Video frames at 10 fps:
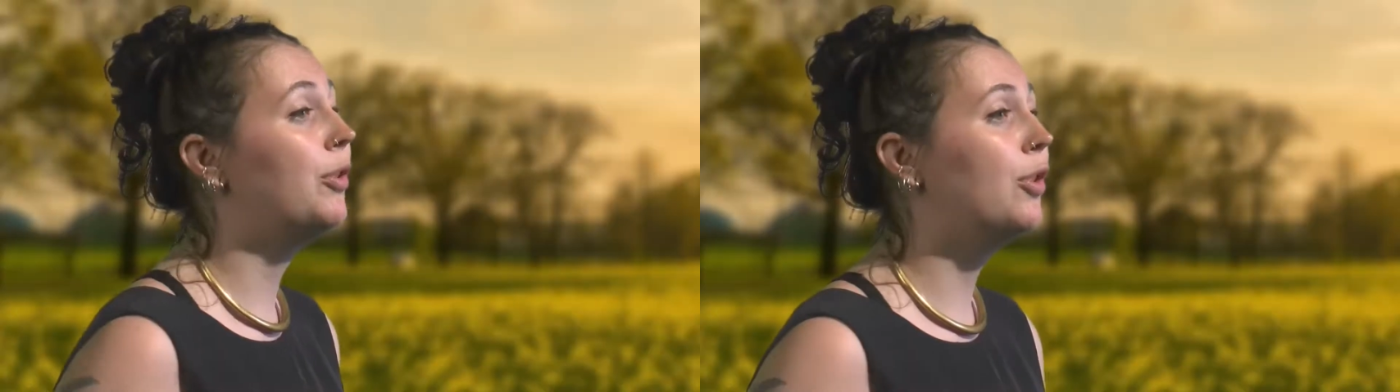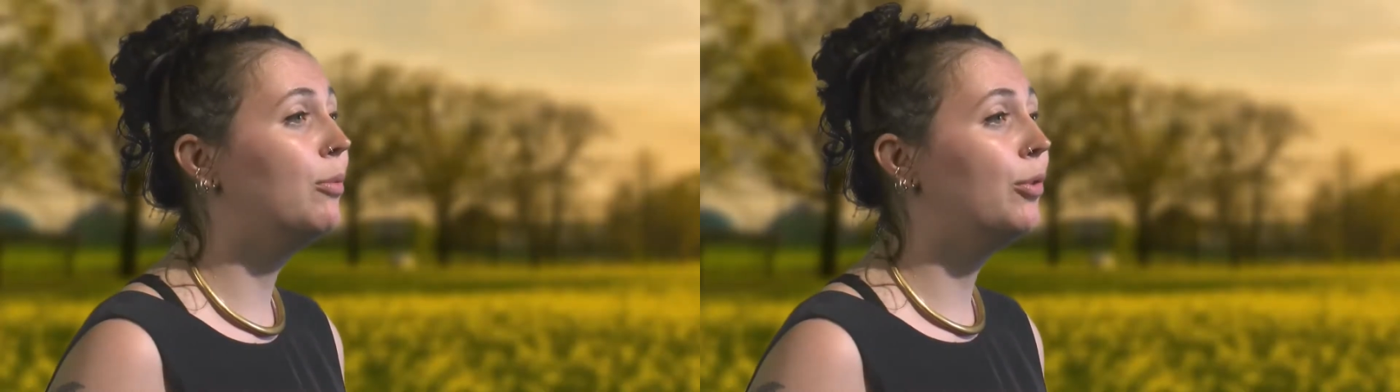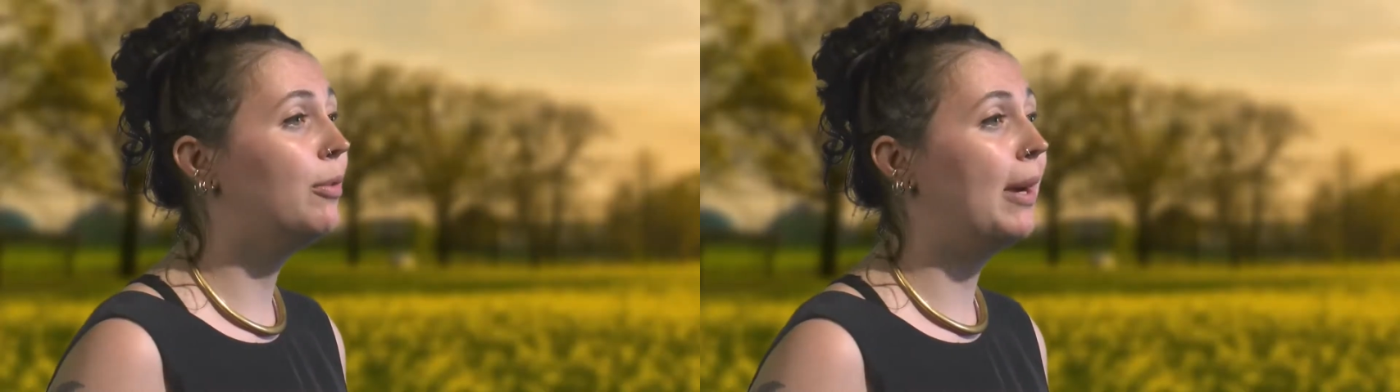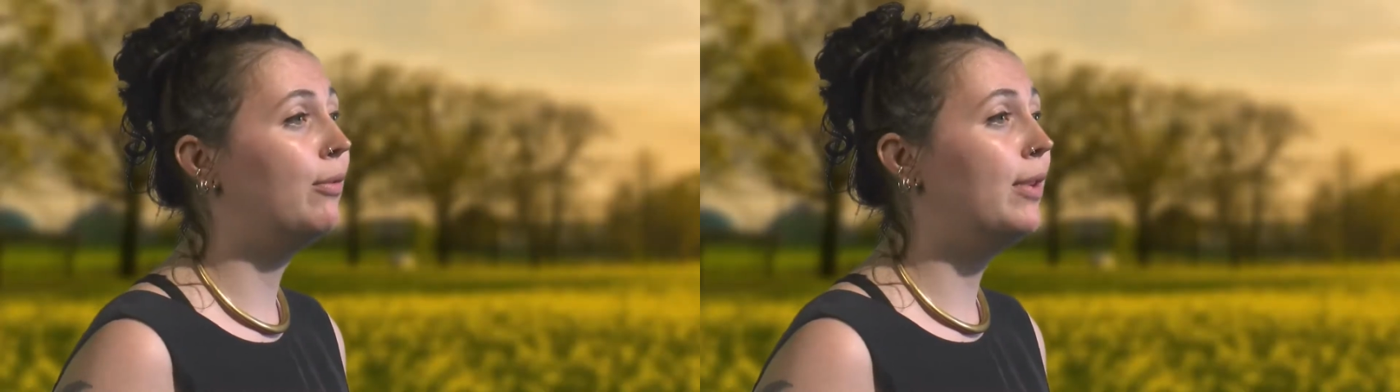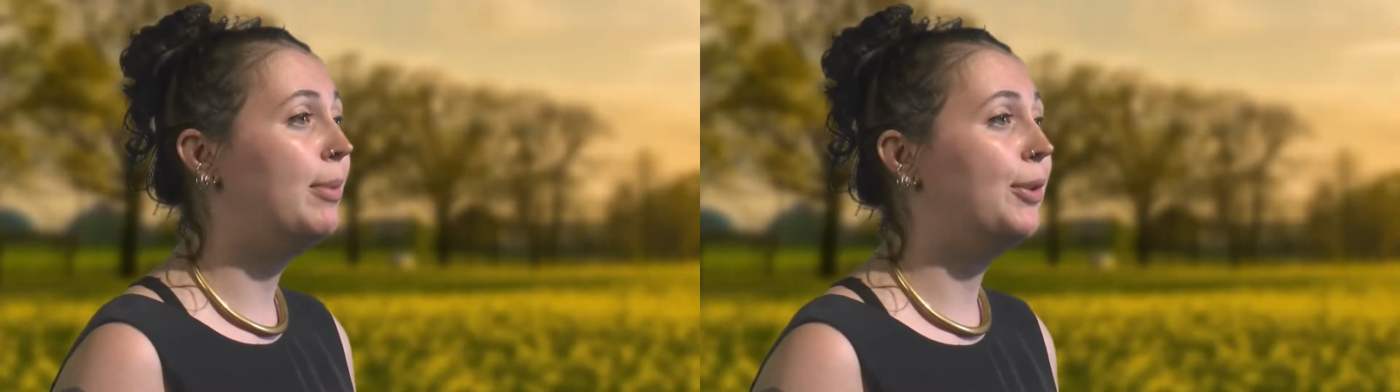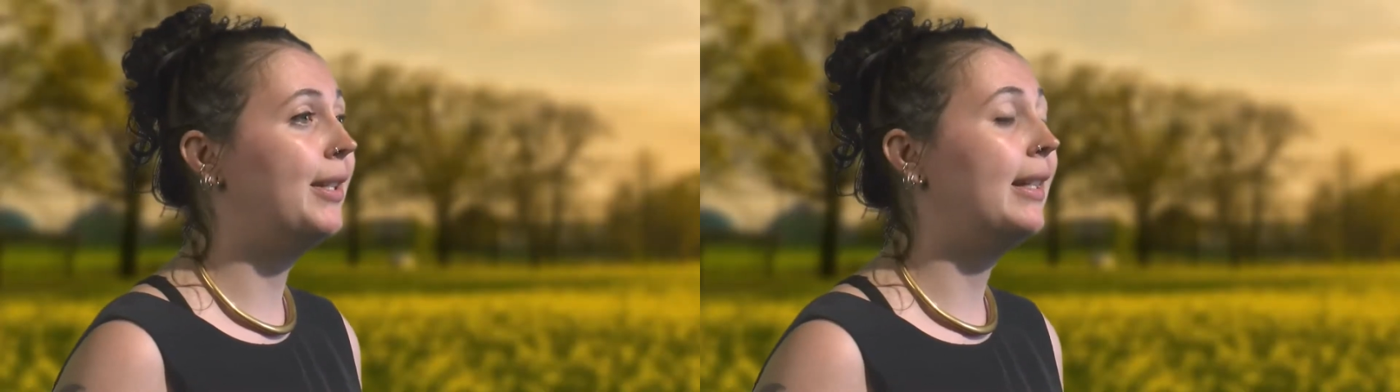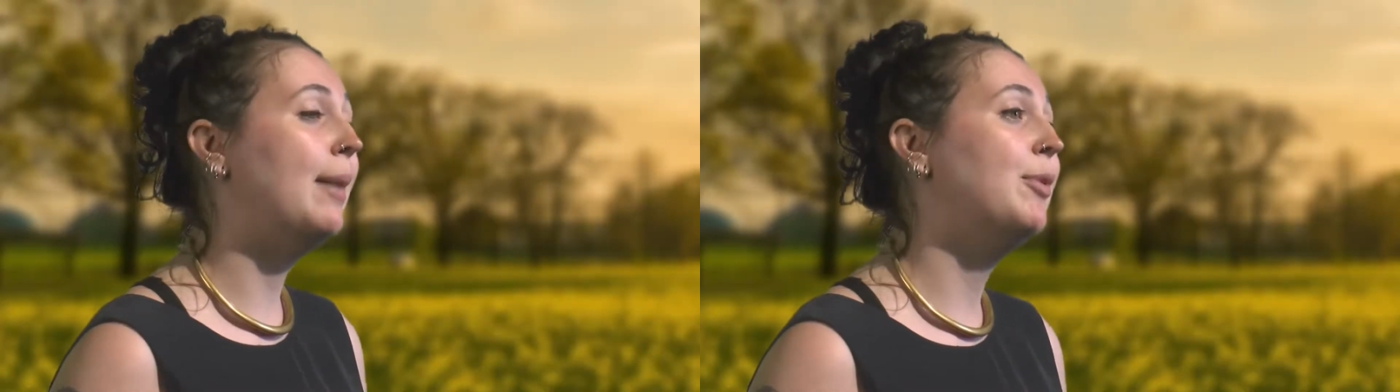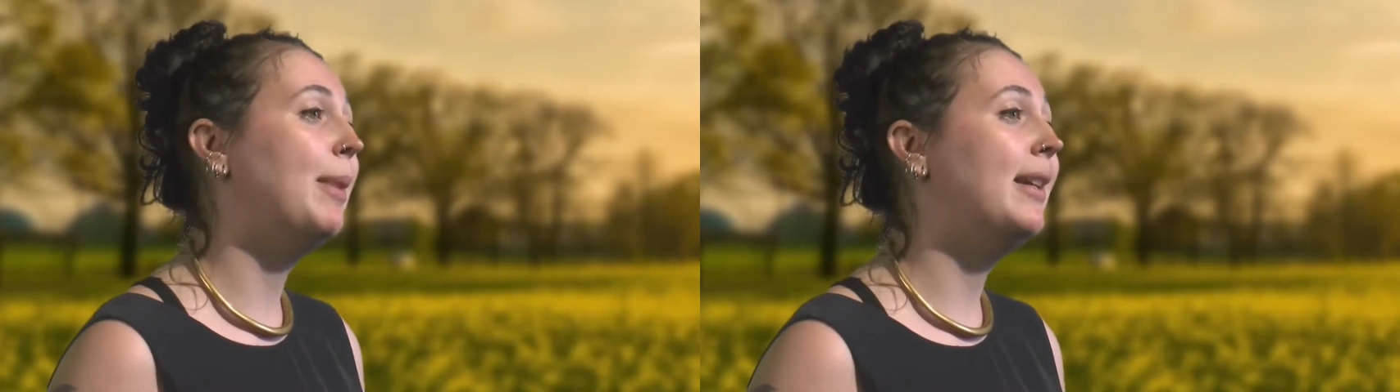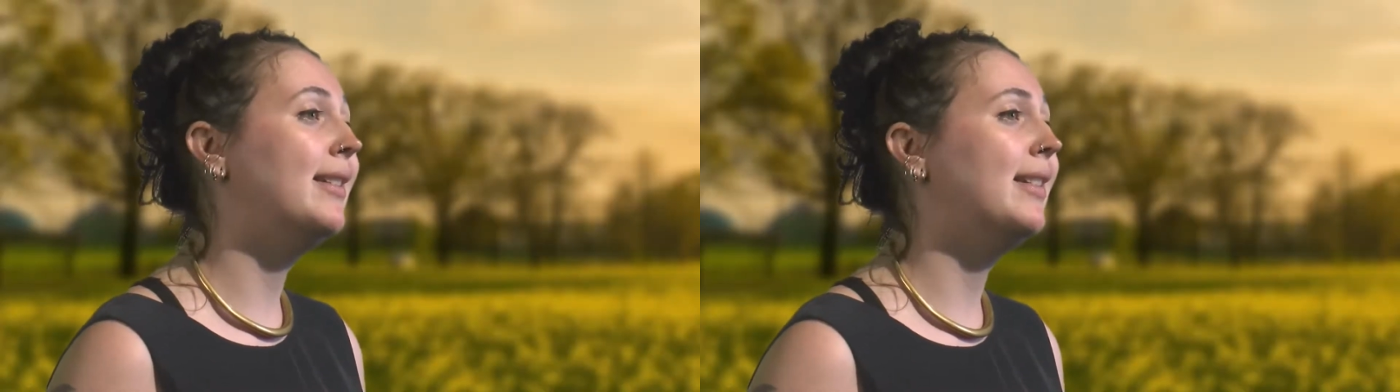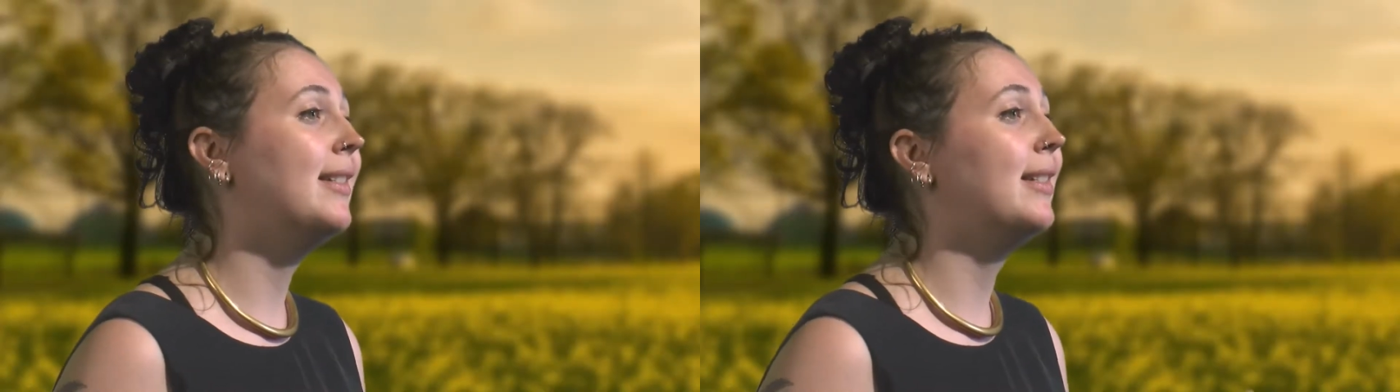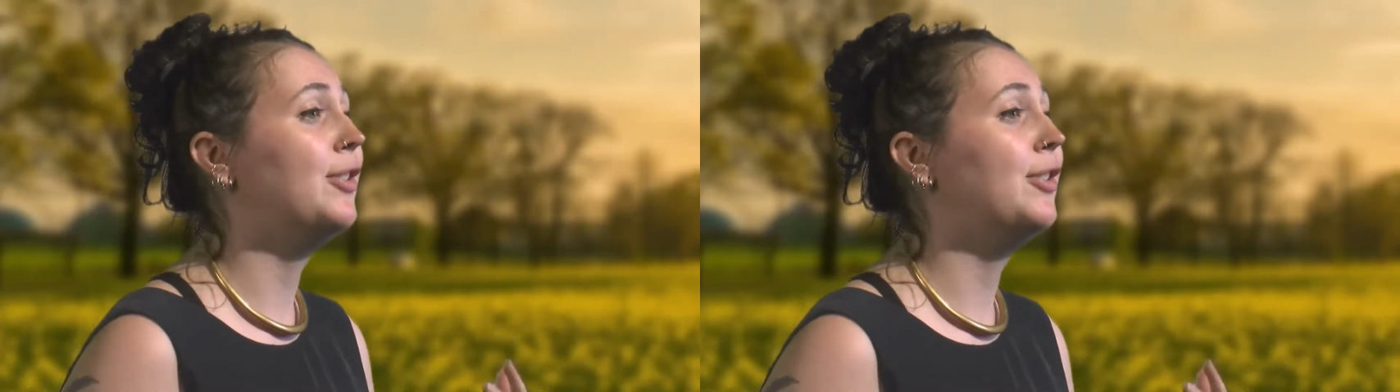want to know more about rebuilding lab spaces